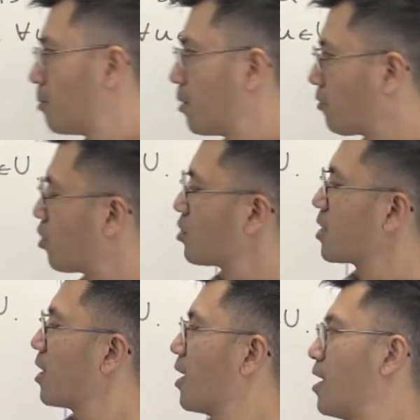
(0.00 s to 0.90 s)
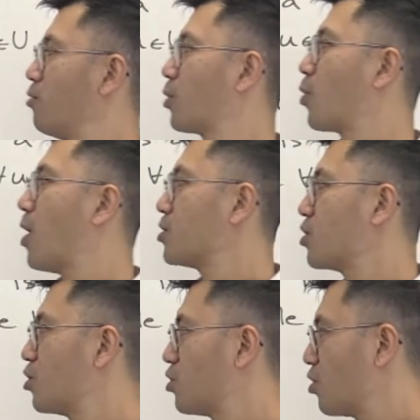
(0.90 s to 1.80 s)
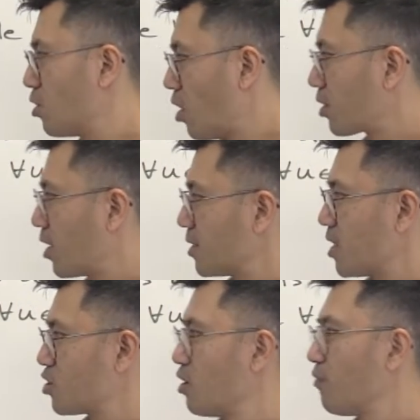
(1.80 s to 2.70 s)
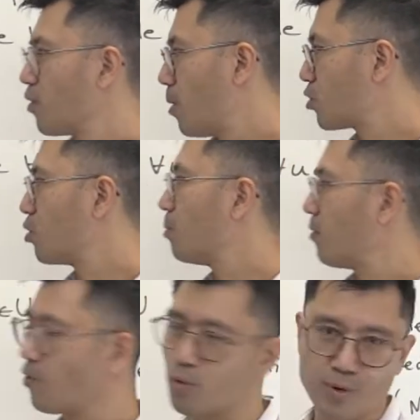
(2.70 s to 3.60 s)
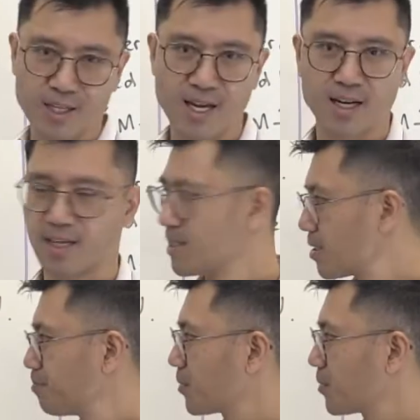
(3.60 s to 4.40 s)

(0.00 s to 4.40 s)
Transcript: But of course, it requires you to do localization not for the module, but for the ring at least.